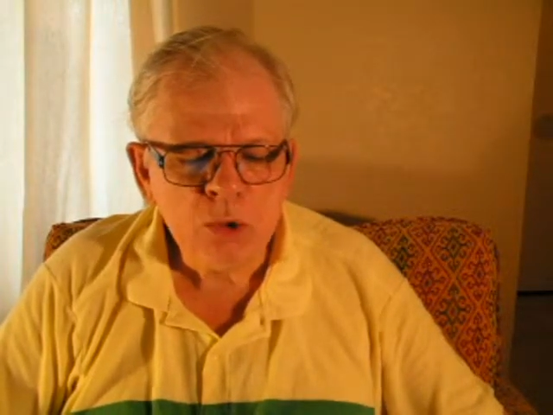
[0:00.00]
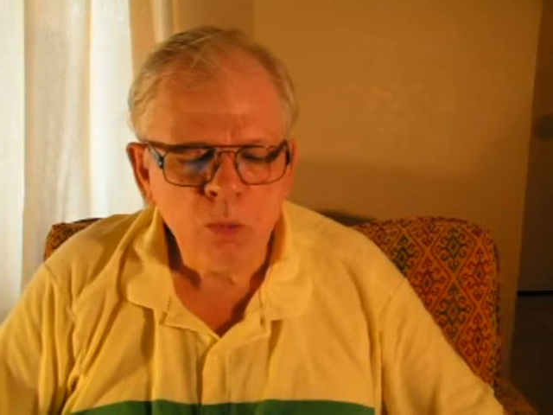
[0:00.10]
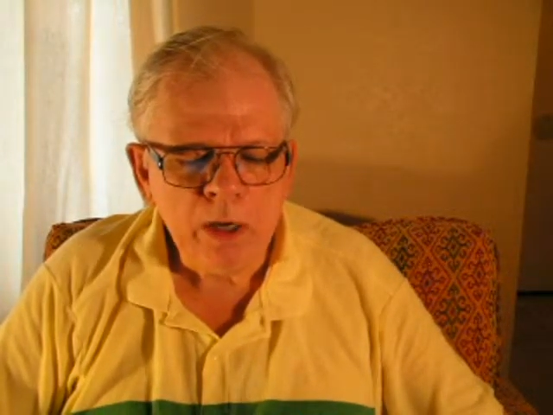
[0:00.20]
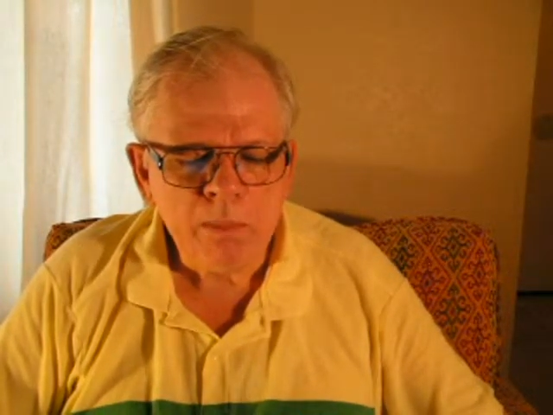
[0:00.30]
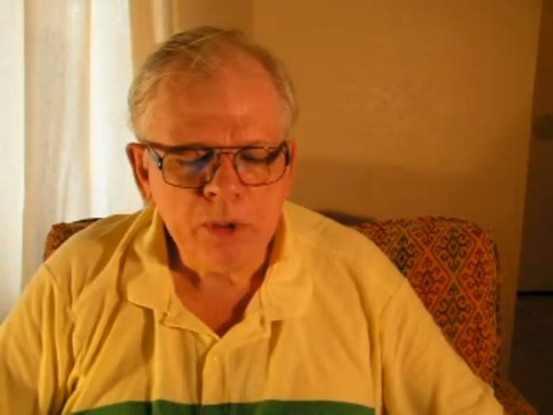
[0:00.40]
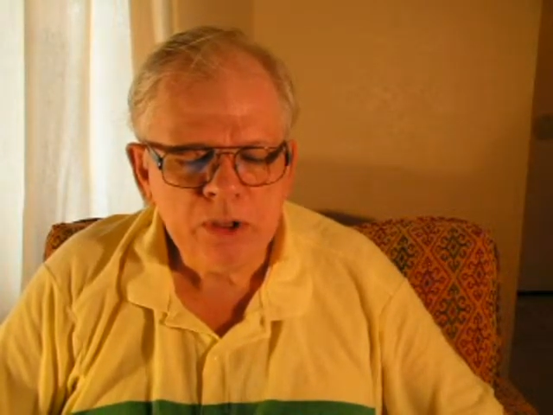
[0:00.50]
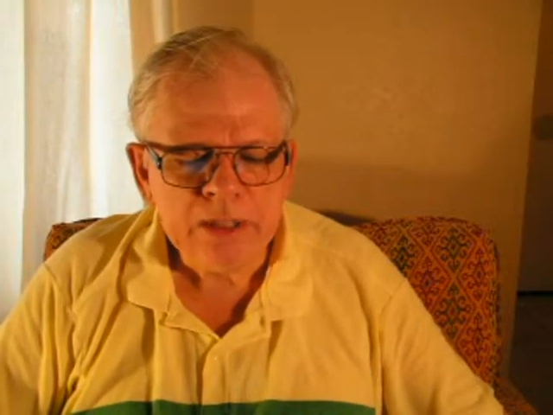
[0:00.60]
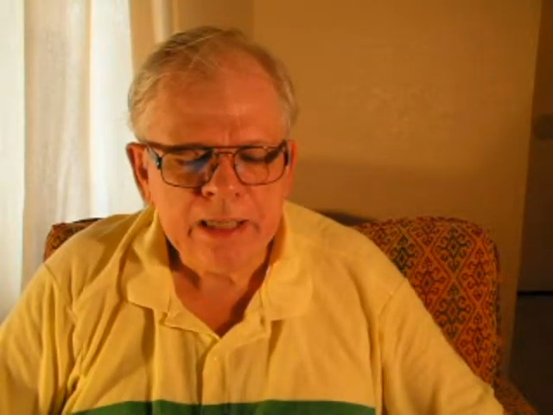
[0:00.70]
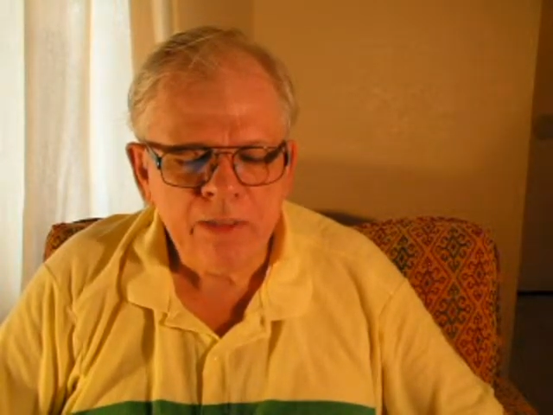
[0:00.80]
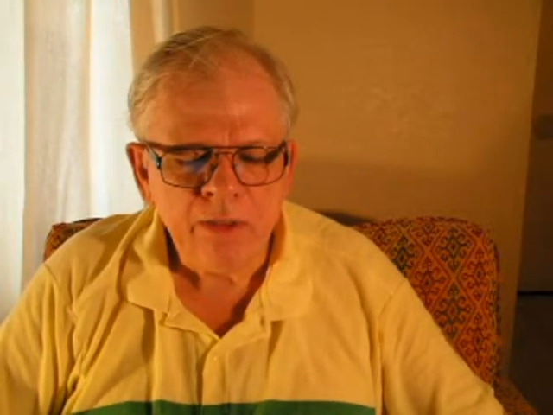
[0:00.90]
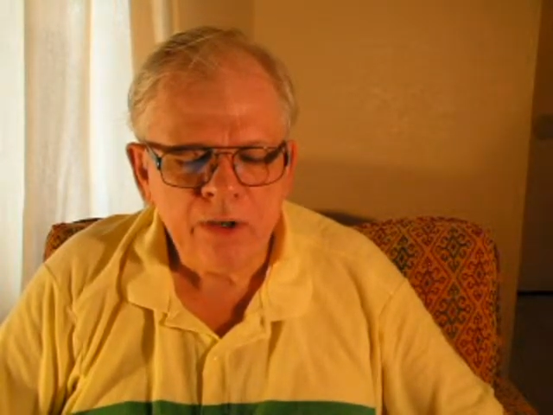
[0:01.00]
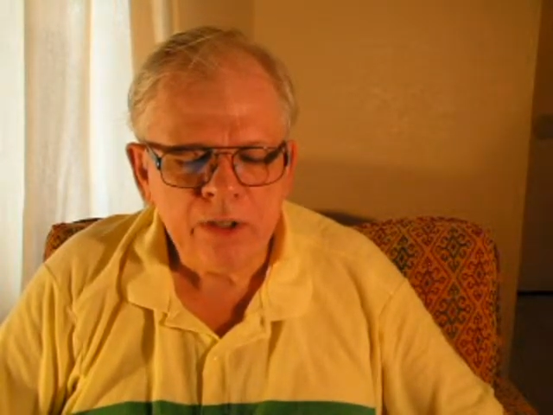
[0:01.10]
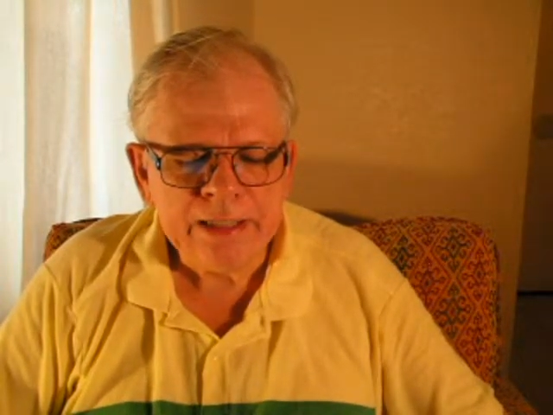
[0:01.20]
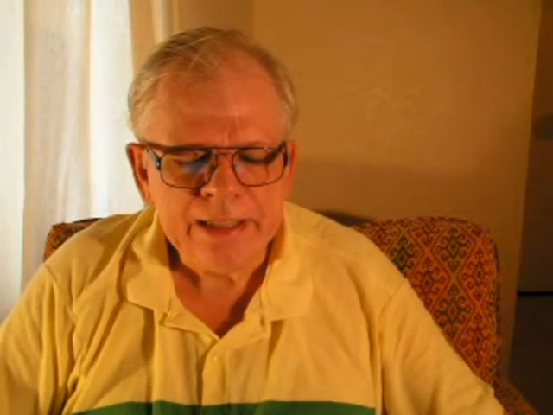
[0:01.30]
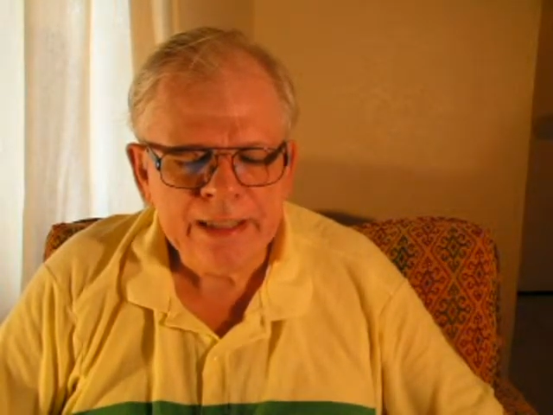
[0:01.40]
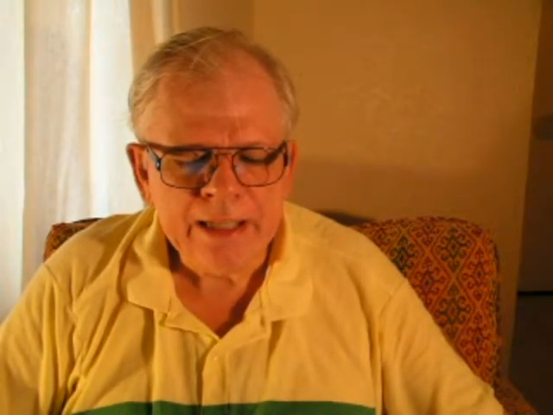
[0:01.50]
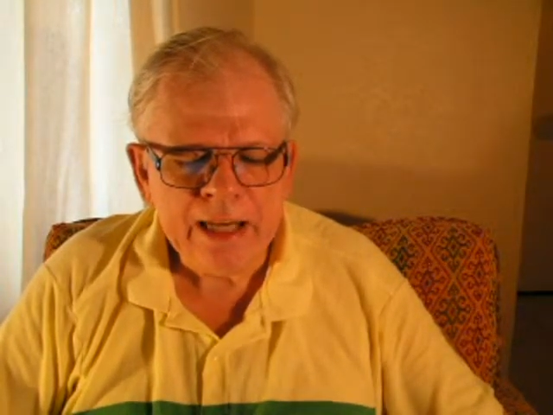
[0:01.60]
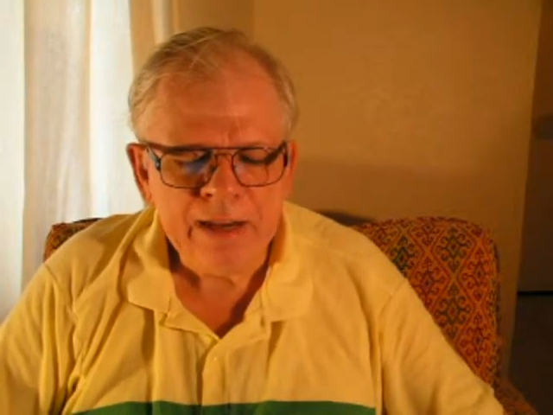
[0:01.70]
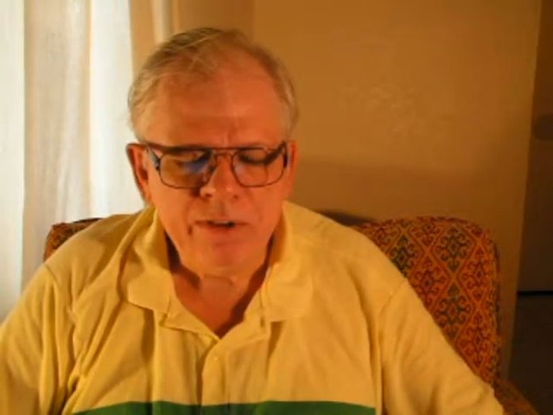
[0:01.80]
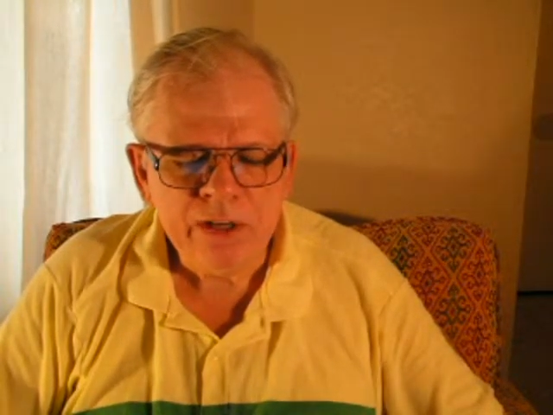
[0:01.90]
I just want to put together
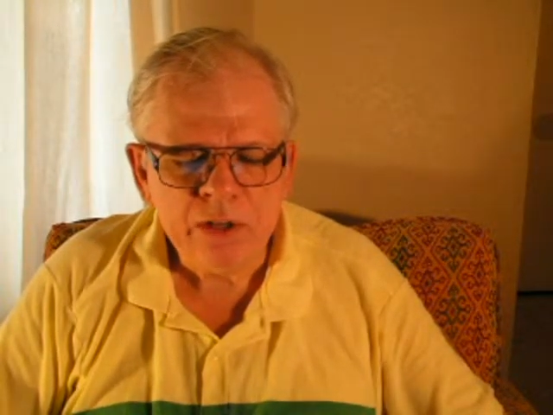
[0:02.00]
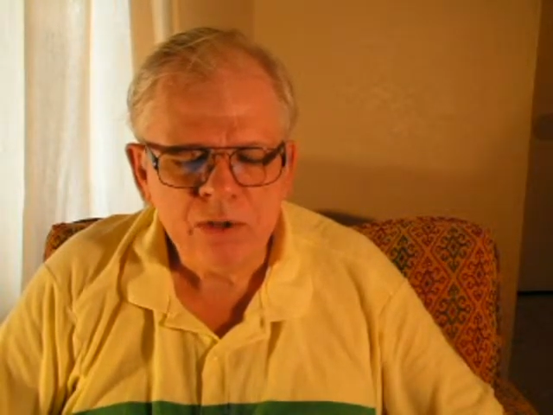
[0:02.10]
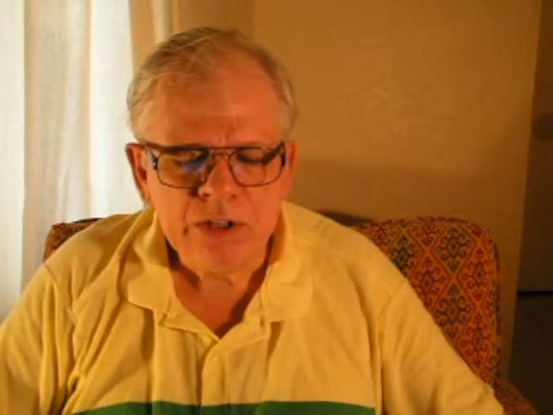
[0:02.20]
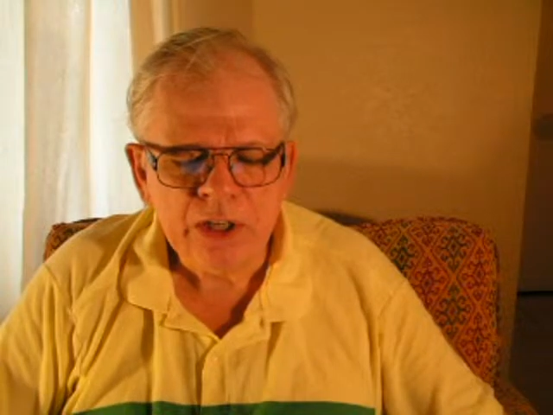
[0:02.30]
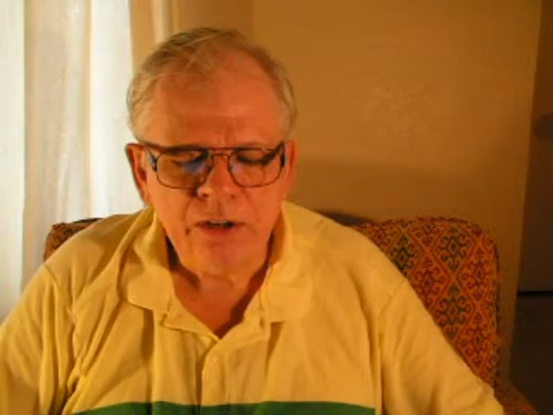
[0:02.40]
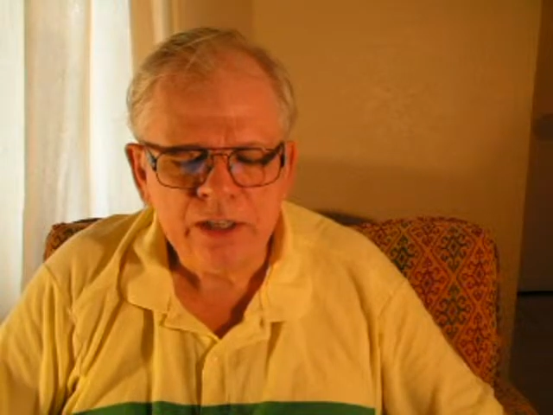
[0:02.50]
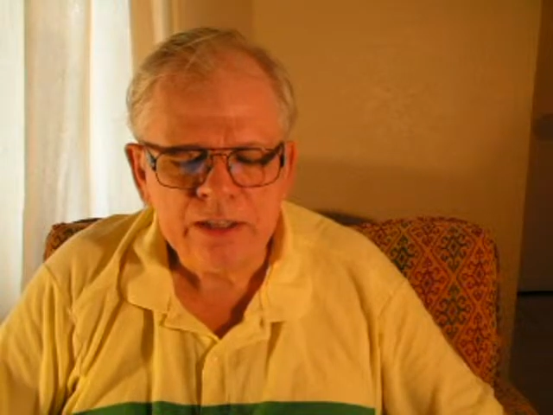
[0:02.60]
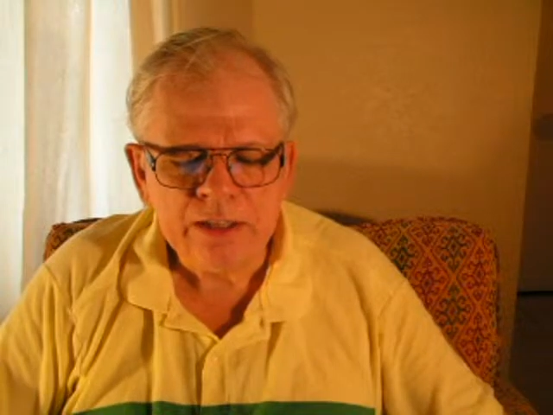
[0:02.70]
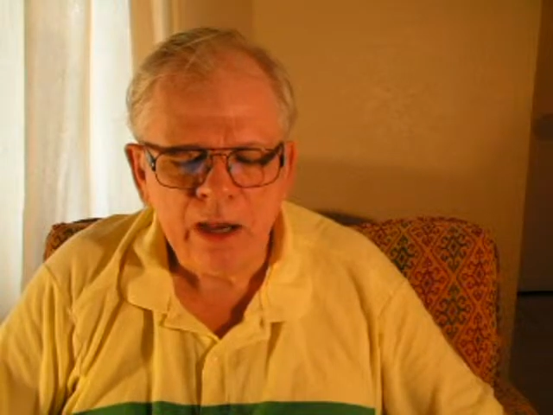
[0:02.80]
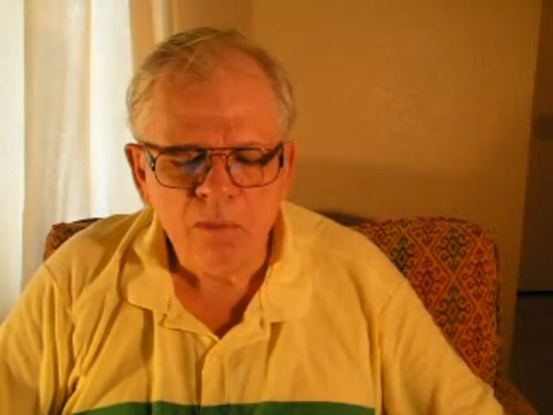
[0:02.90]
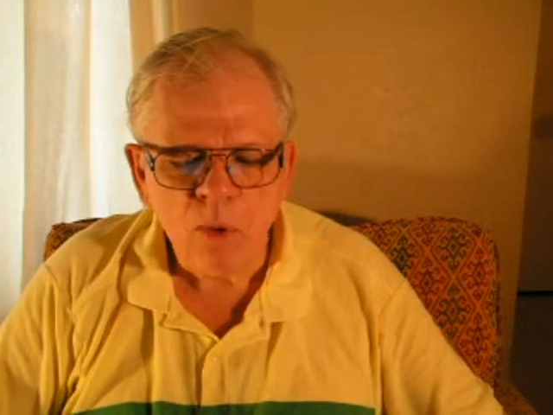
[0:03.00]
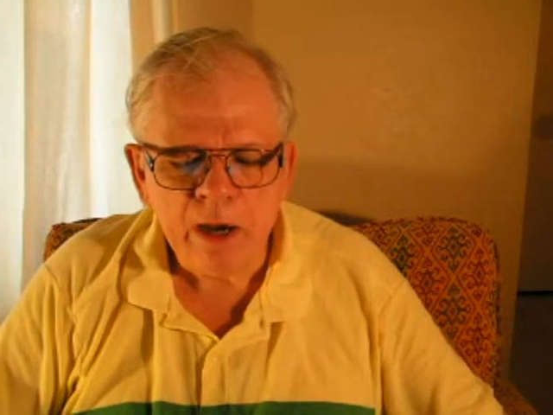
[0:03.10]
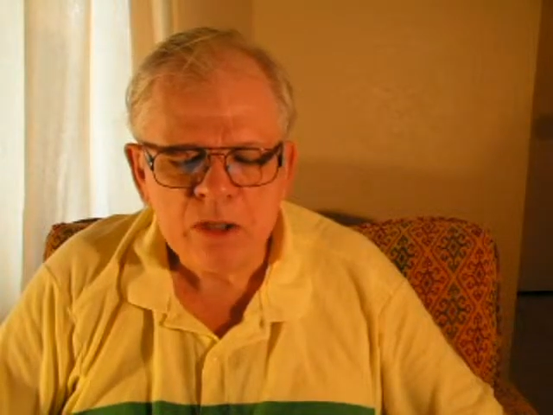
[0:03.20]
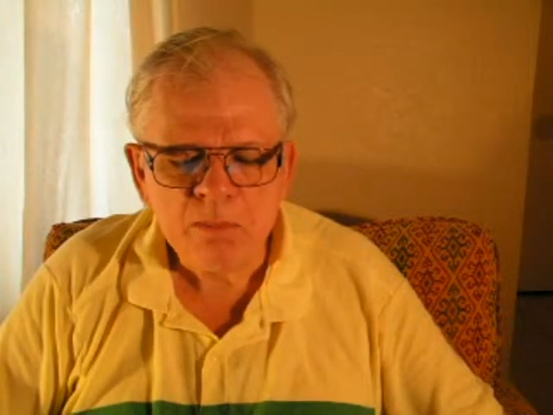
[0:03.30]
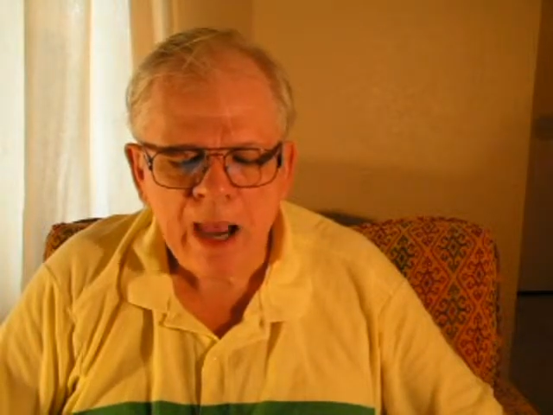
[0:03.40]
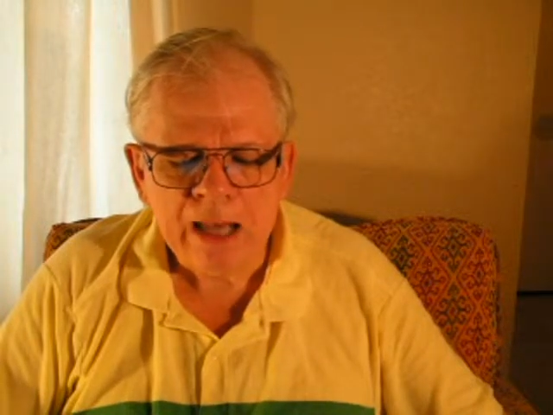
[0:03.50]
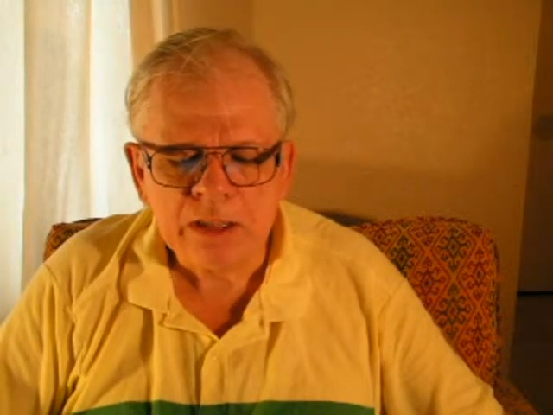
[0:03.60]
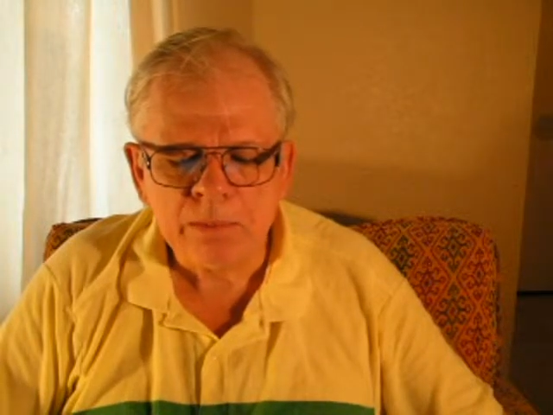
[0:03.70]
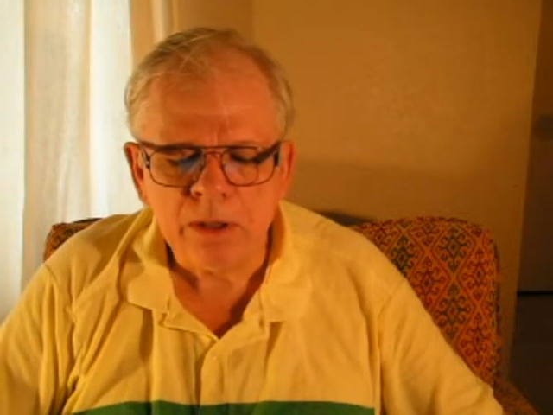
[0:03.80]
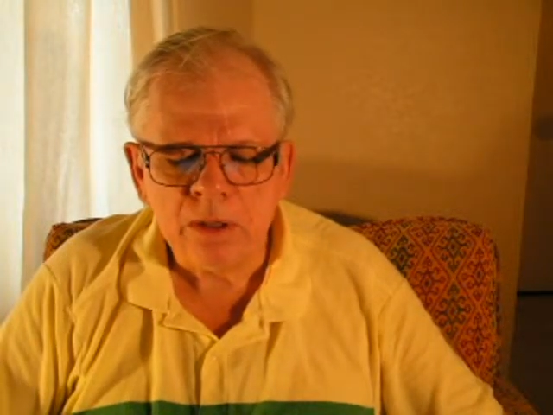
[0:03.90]
in a video series on what is
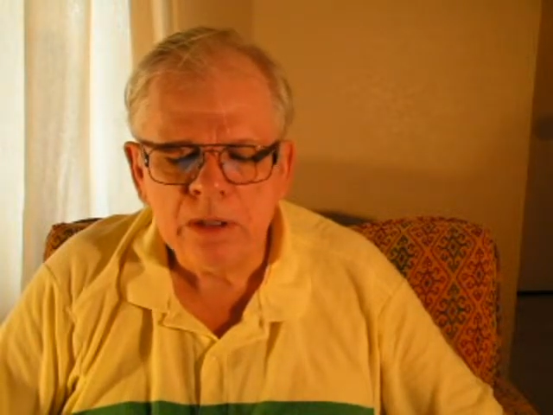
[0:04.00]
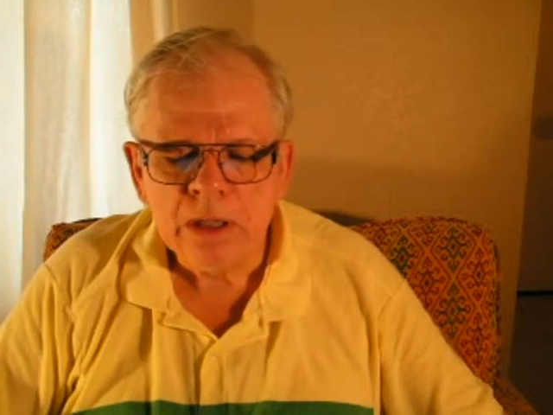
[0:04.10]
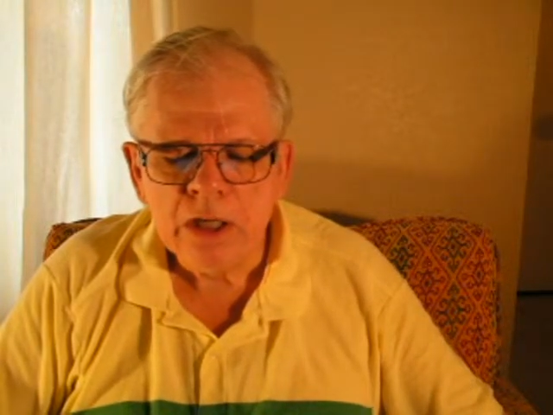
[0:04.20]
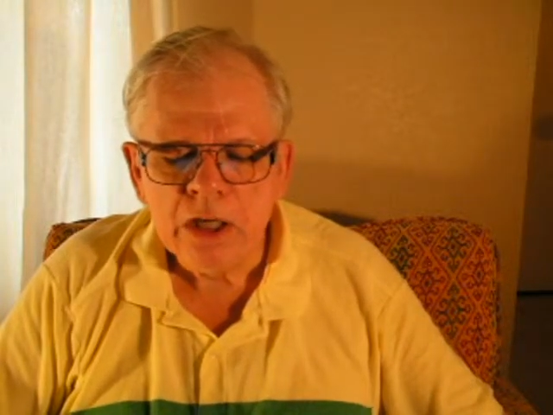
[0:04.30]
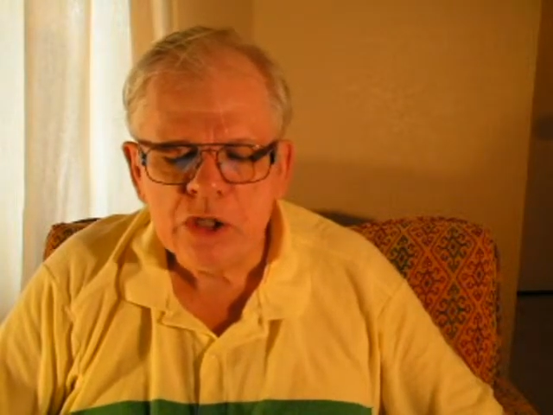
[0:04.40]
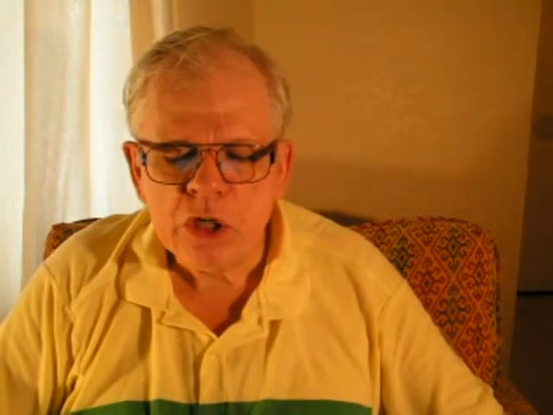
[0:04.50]
possible,